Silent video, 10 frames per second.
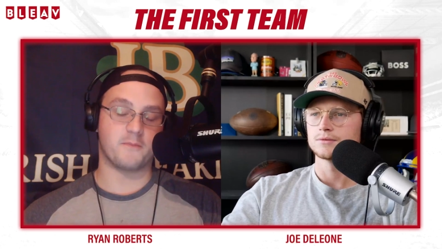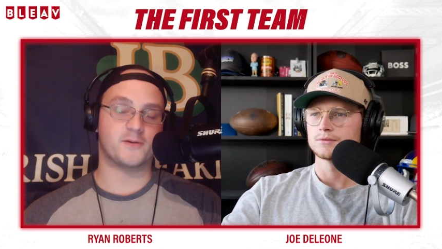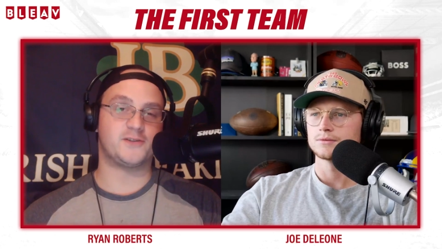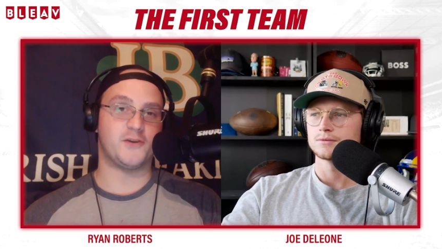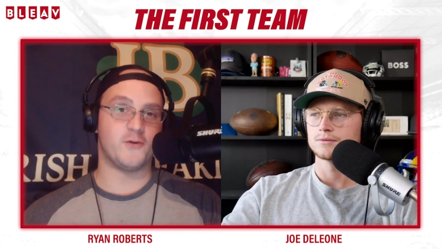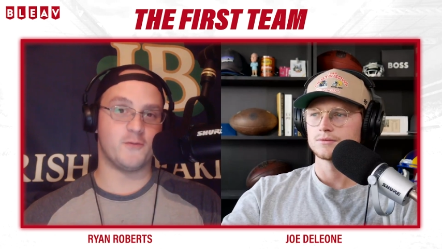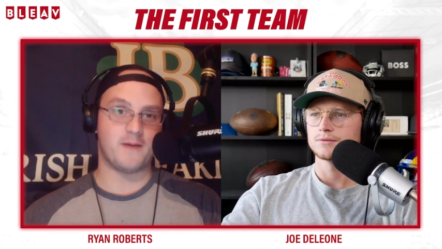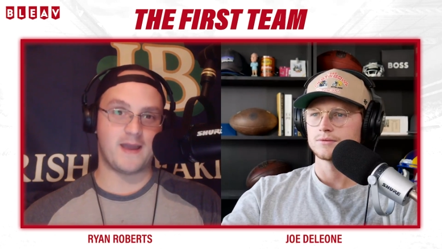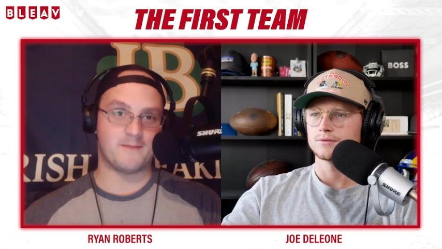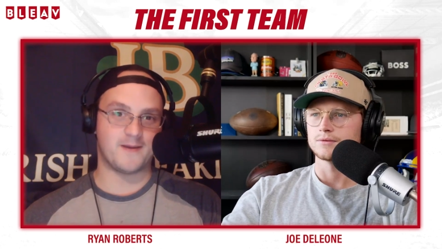Speaker 1: Number
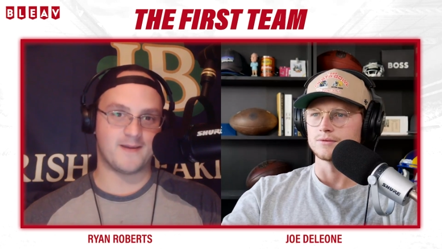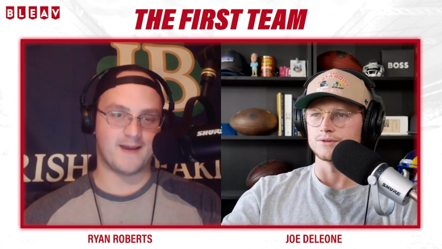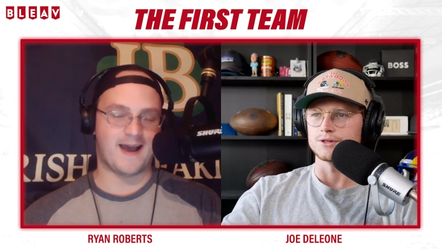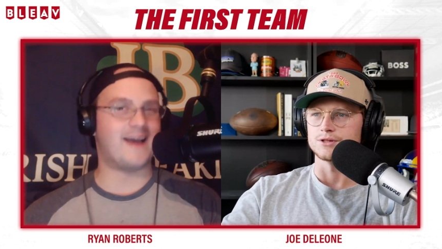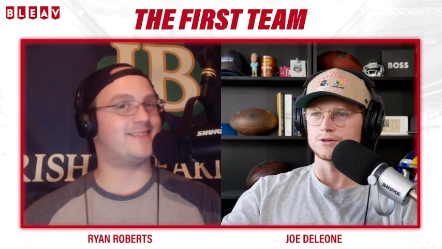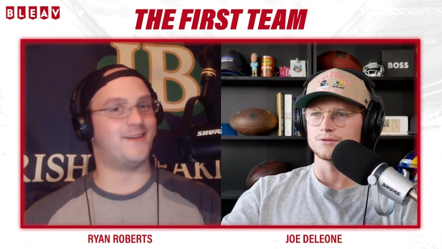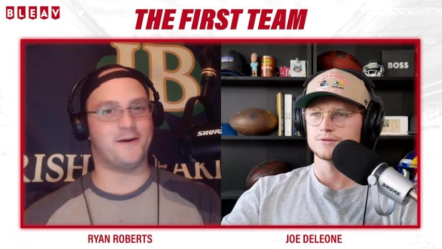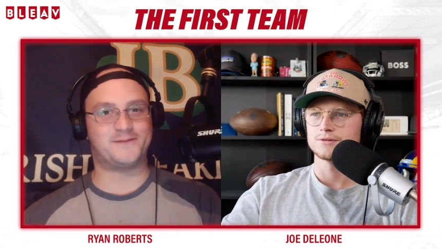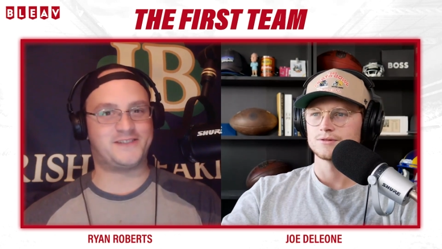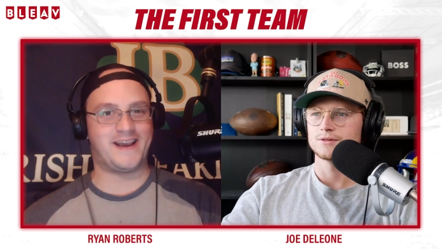two, baby. Two. I
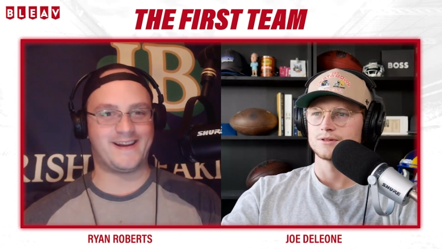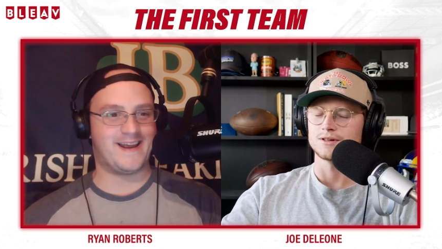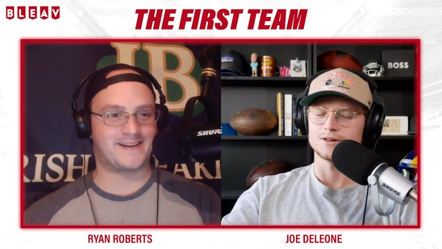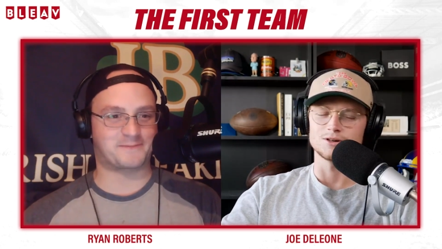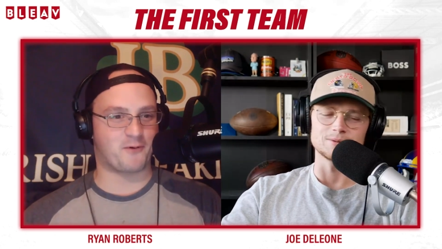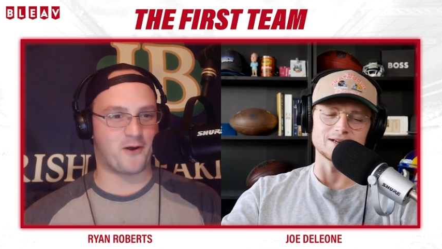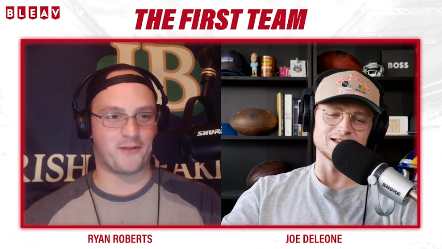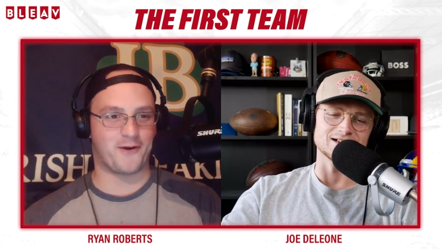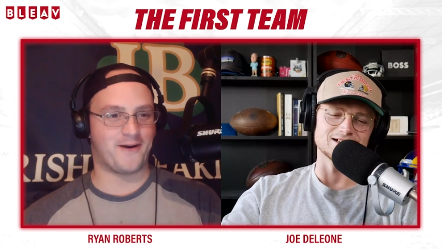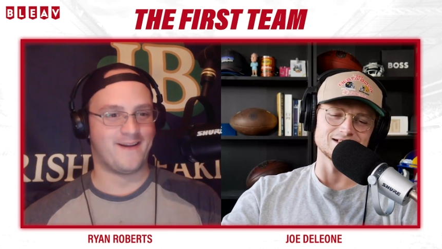love Jaden oh Hicks,
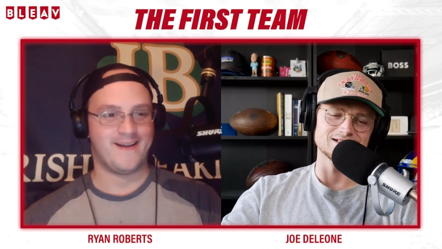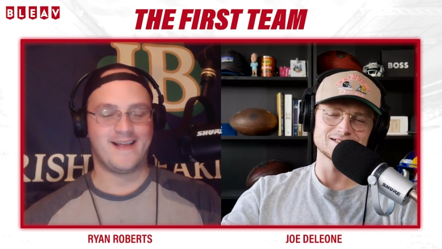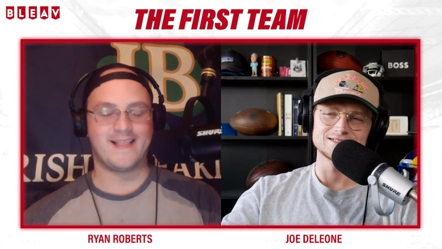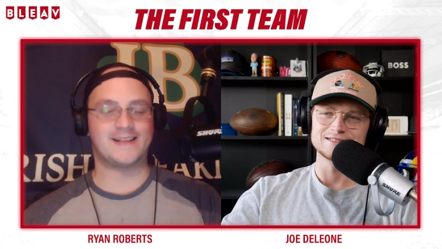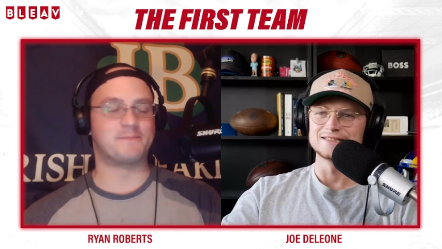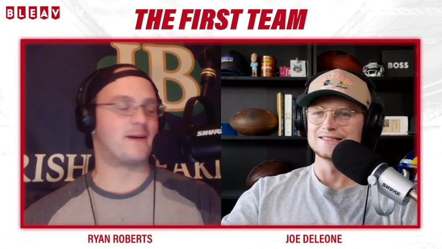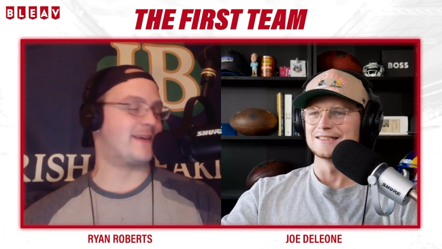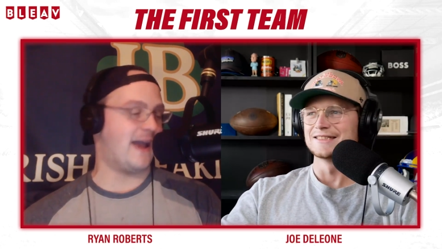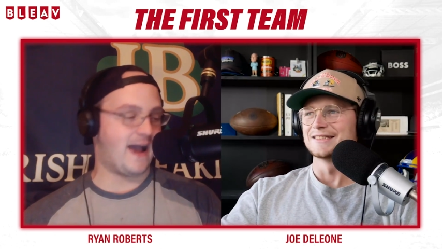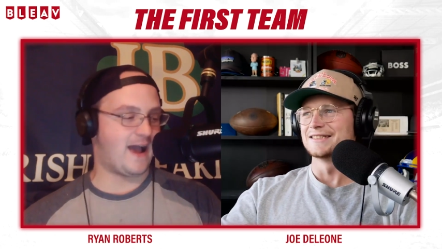brother. That's
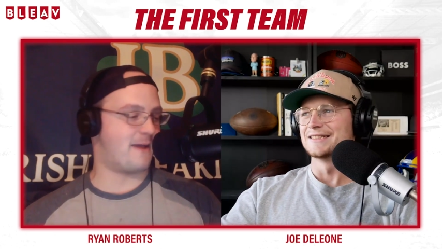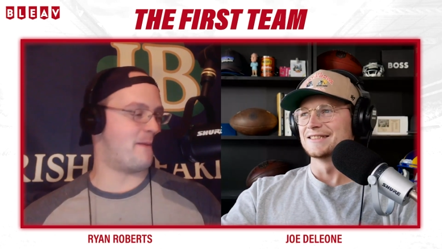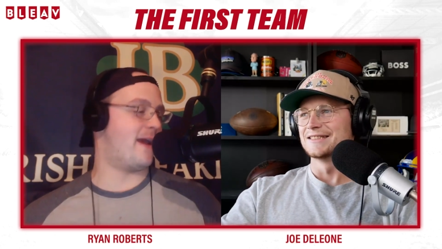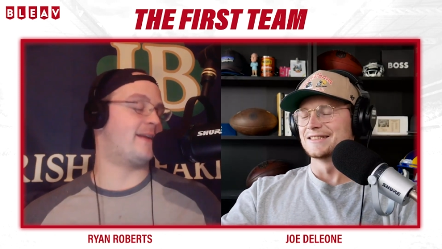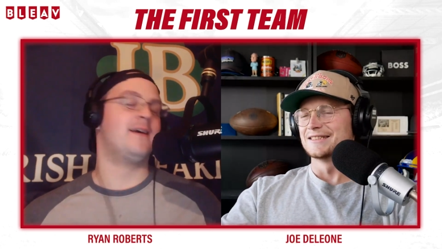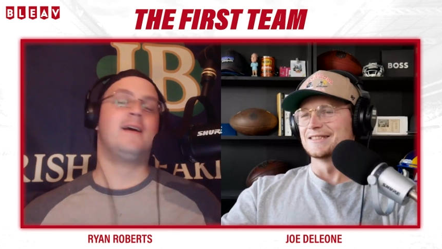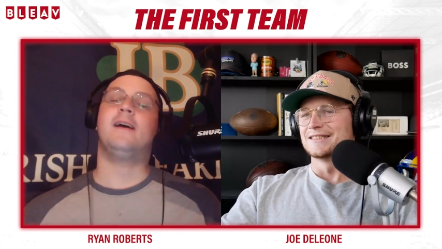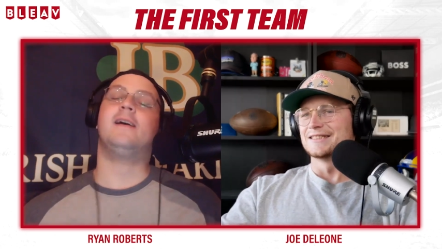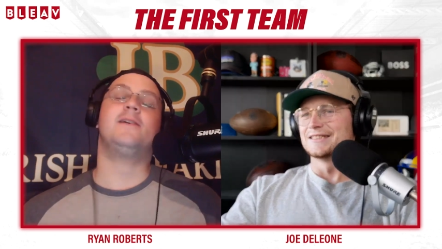my guy, man.